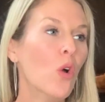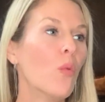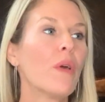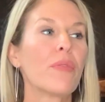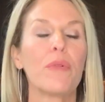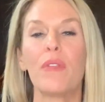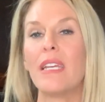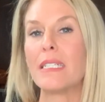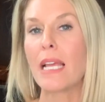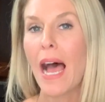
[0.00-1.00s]
went through
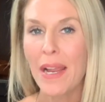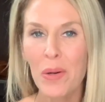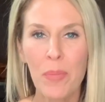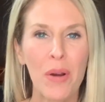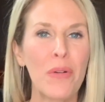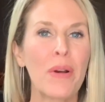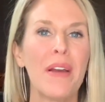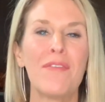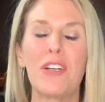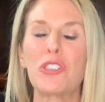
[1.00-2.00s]
the entire
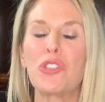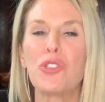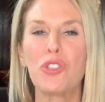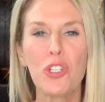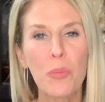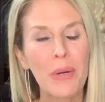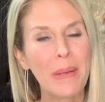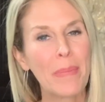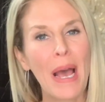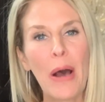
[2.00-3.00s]
program, felt super
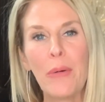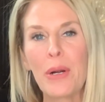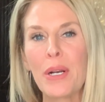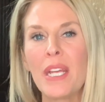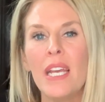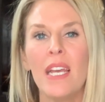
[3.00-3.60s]
empowered.